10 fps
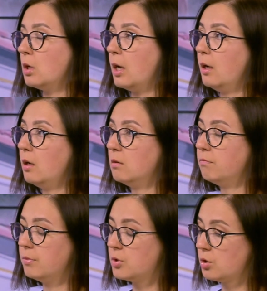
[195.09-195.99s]
So I'll
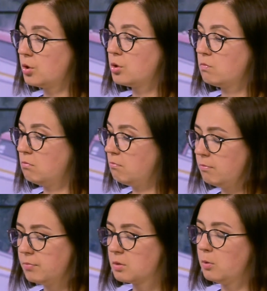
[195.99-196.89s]
just
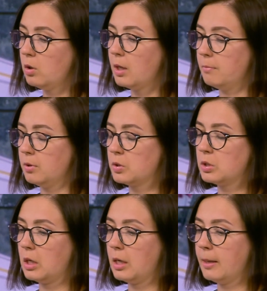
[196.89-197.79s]
small
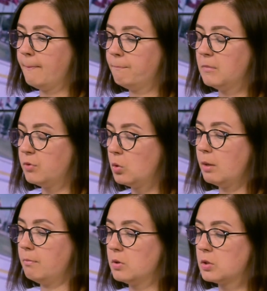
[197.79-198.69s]
numbers, a few
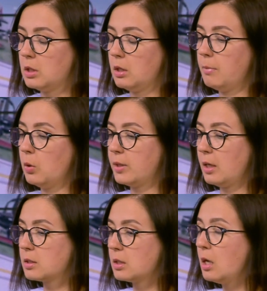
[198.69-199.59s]
numbers about
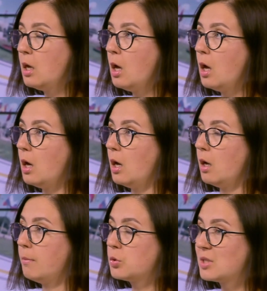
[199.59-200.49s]
that.
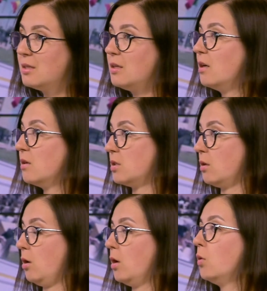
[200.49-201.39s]
About 10 years
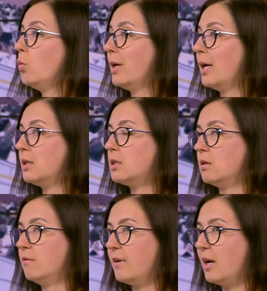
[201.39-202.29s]
ago, we
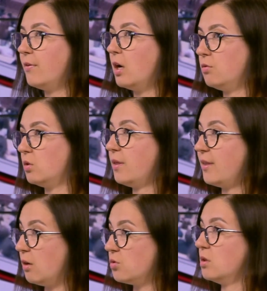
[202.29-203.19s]
had
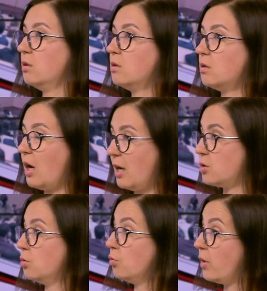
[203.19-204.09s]
500,000 high
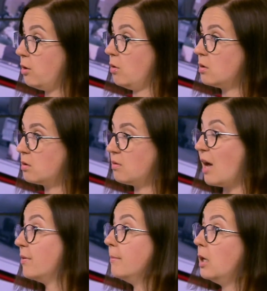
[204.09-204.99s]
school graduates.
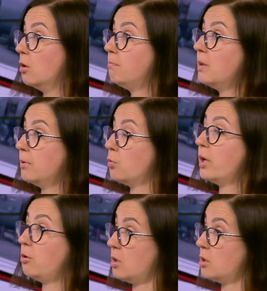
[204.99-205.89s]
500,000 people
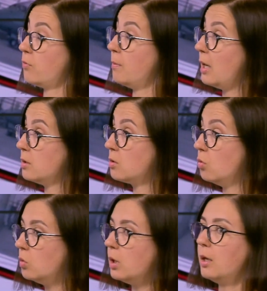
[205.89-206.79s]
graduated from high
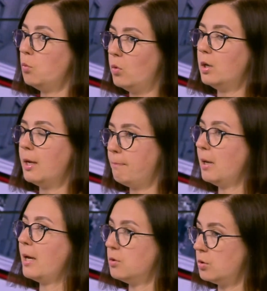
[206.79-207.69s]
school and wow, were
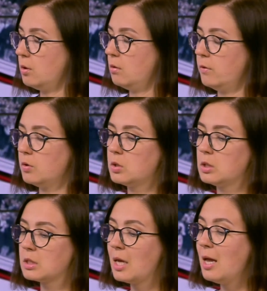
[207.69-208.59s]
applying to the
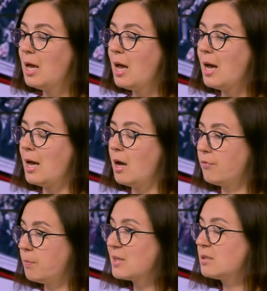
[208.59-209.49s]
universities.
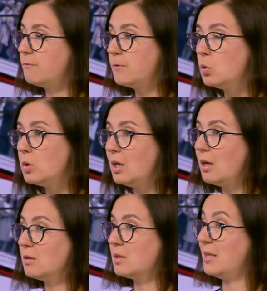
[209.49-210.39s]
For the past few
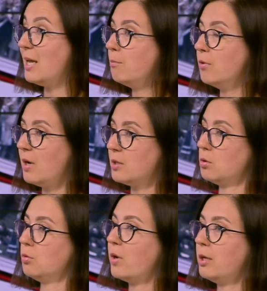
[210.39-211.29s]
years, the number of high
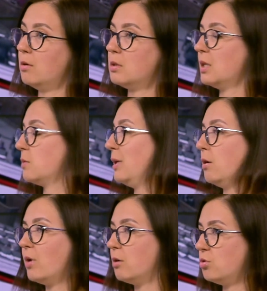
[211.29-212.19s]
school graduates has been
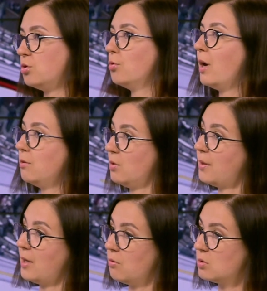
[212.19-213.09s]
around
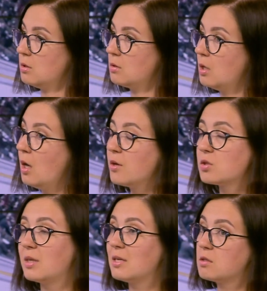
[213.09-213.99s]
200,000.
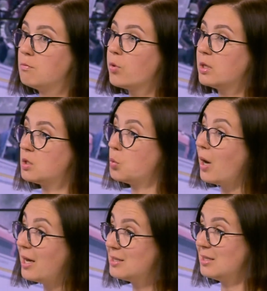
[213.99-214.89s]
So that is more than
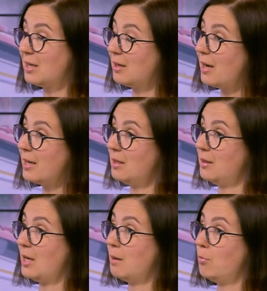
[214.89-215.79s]
twice a decline in
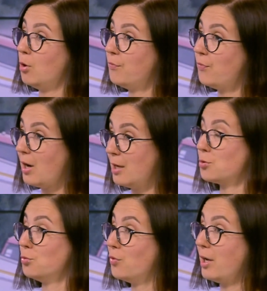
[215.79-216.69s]
the number of high
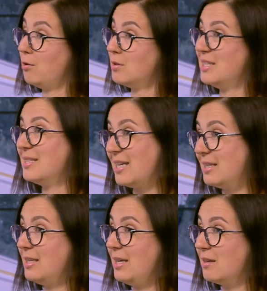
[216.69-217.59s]
school graduates in
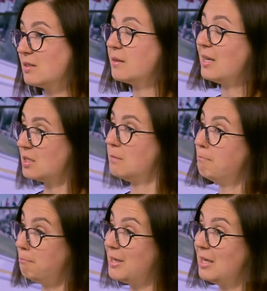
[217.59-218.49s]
10 years. That is a
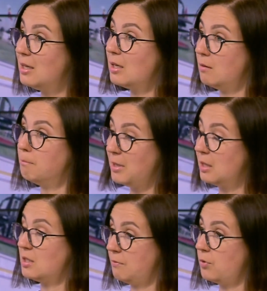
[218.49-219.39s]
big
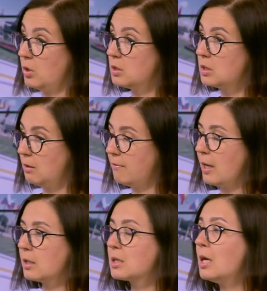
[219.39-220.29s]
difference, in
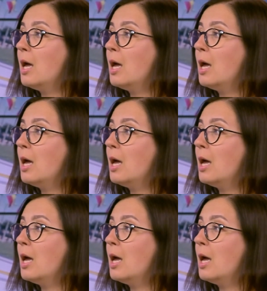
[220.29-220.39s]
fact.